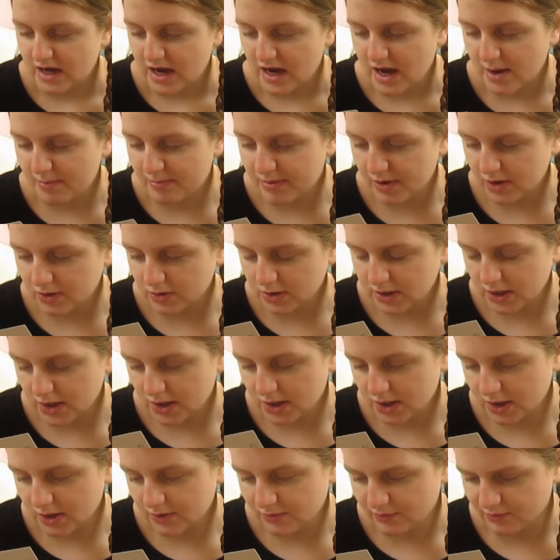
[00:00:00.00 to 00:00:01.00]
a bowl
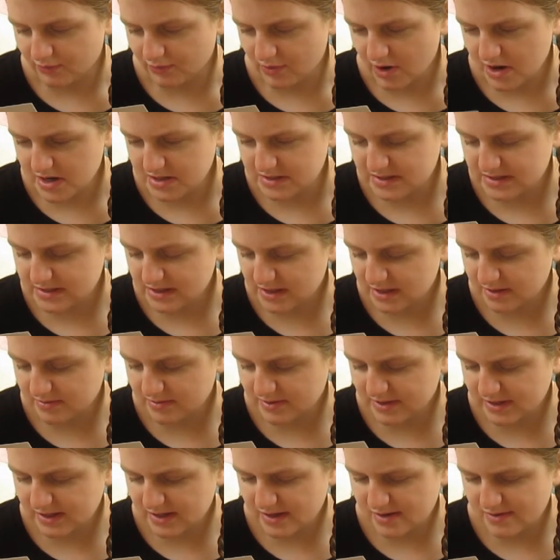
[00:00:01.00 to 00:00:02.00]
of rice, I
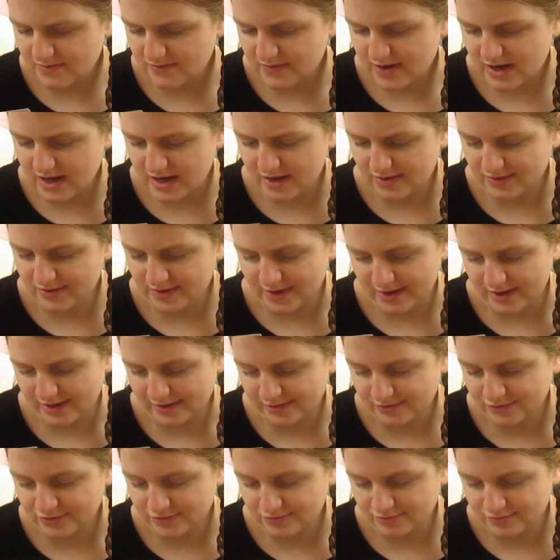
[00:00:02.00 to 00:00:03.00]
believe, and then
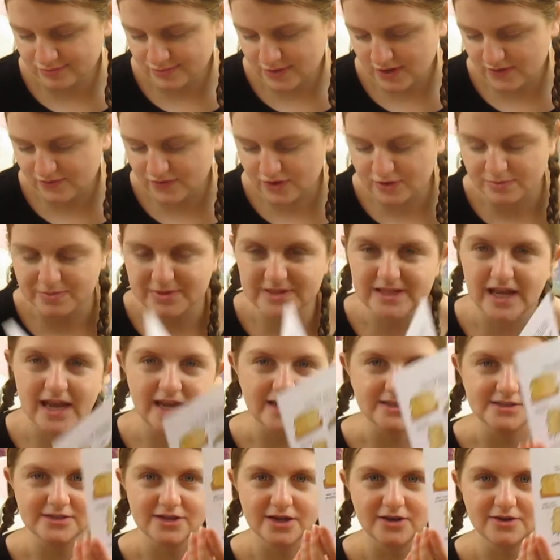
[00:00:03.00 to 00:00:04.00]
a few
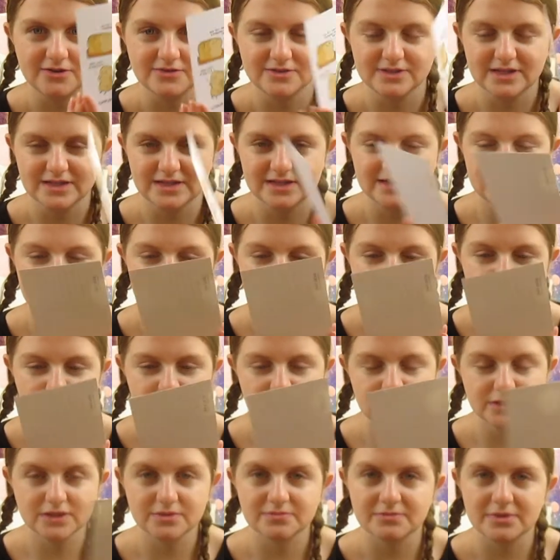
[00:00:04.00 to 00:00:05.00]
potatoes, and it says,
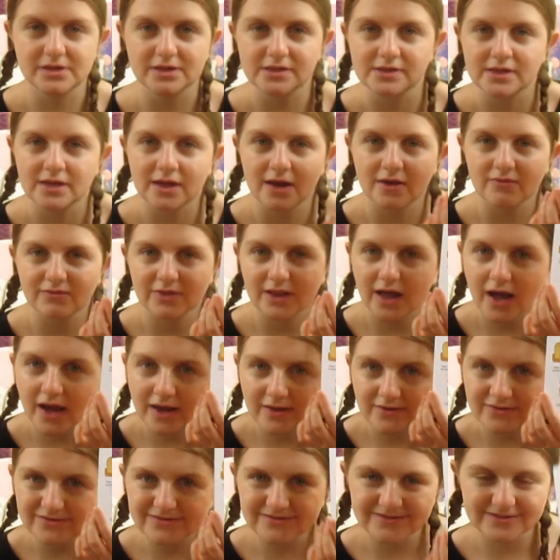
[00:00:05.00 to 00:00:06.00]
what's the meaning of
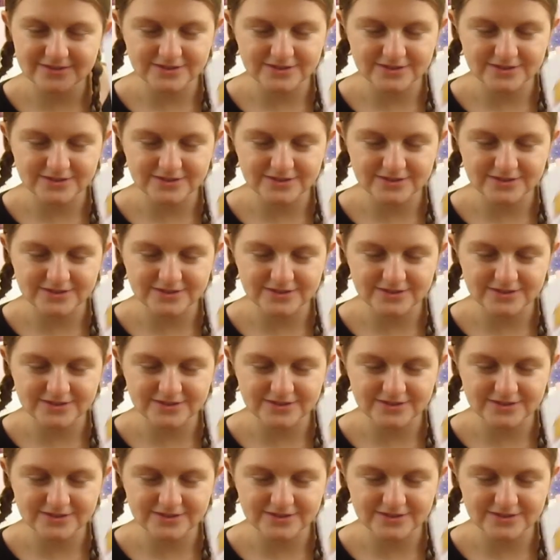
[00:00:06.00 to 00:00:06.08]
life?